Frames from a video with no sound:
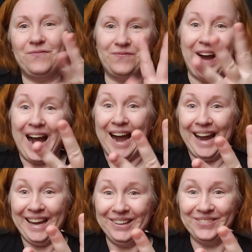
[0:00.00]

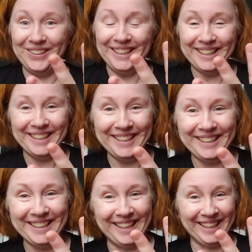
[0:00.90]
5,
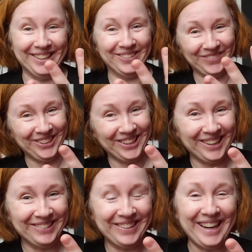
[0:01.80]
I hope you got
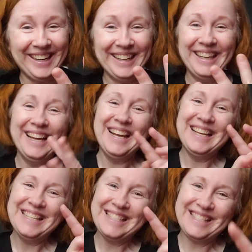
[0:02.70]
it right.
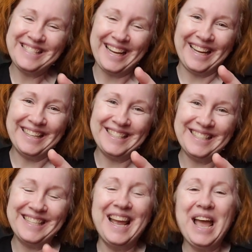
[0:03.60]
6,